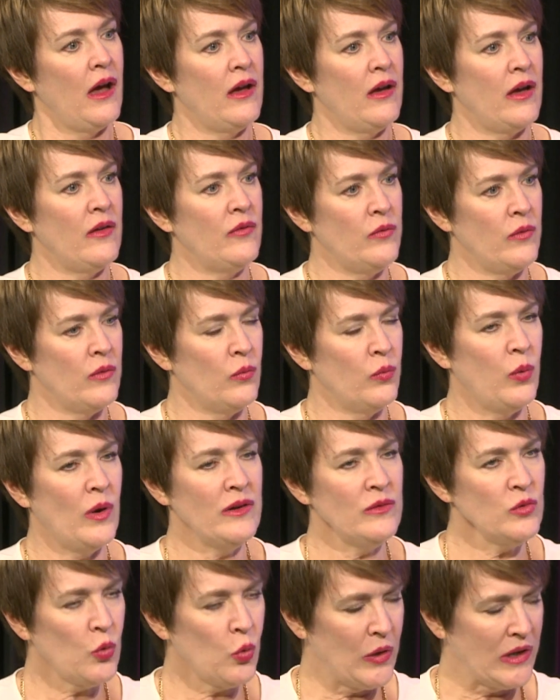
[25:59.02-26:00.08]
I have
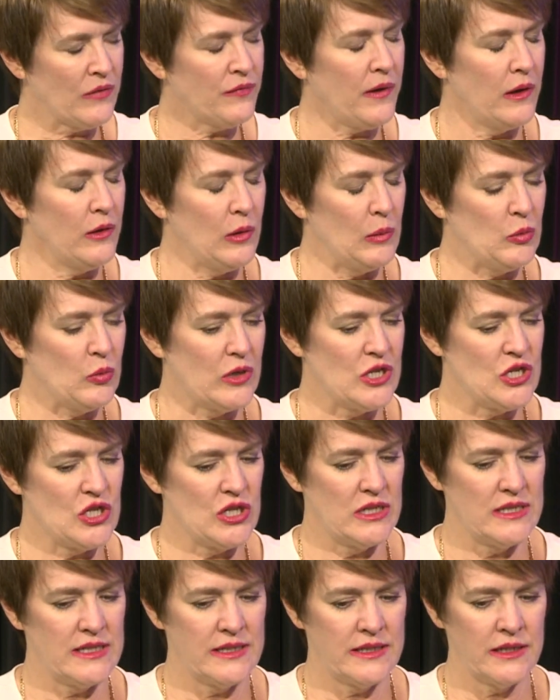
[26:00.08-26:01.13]
one quick follow-up
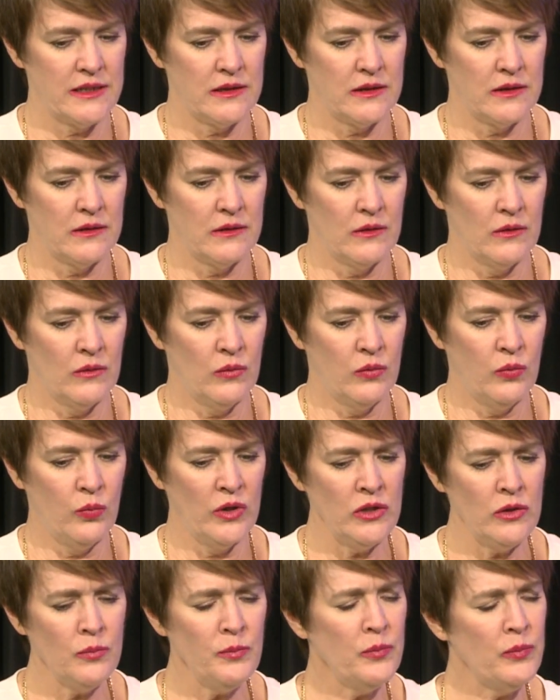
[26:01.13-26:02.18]
question is,
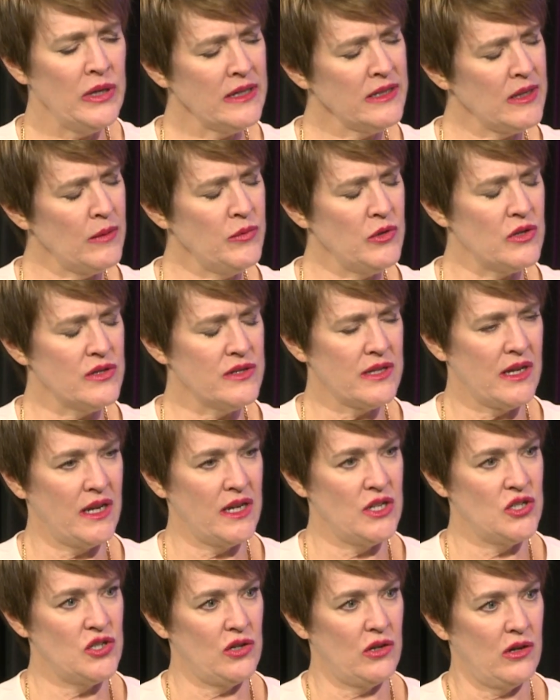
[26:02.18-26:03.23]
when you picked up your
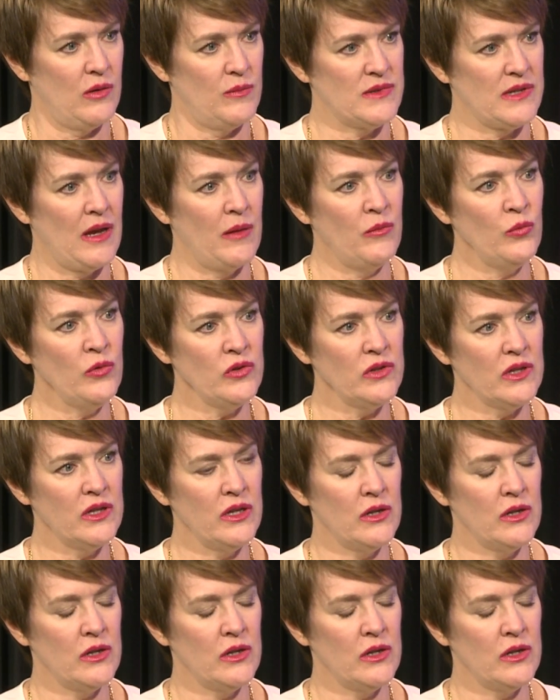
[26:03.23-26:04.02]
side jobs, I'm really